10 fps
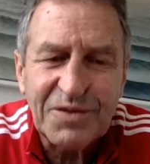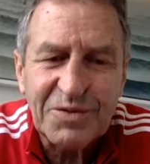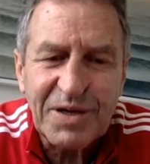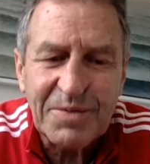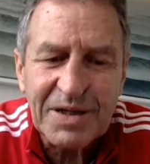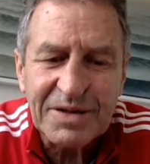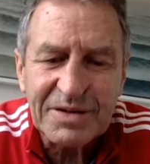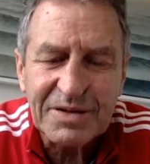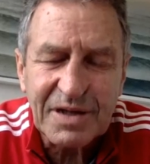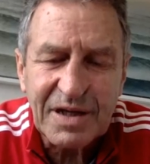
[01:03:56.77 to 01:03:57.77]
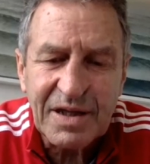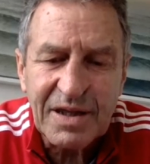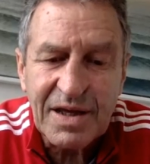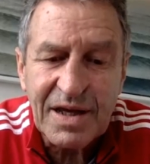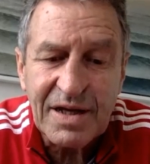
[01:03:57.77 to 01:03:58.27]
for 20 minutes,
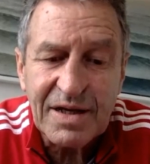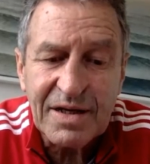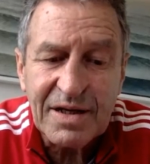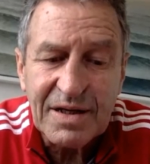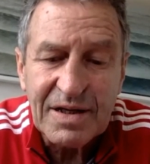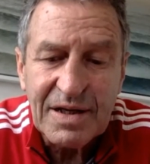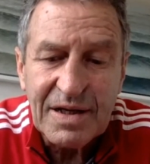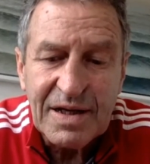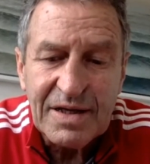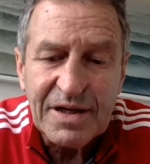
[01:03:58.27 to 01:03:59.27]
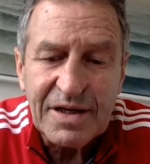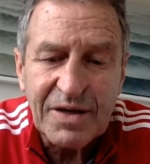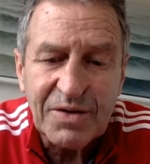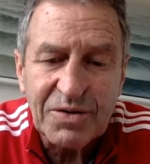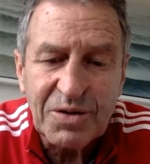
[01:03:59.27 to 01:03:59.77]
and then you could
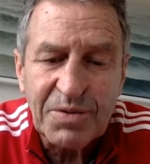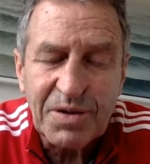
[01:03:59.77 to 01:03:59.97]
get on top of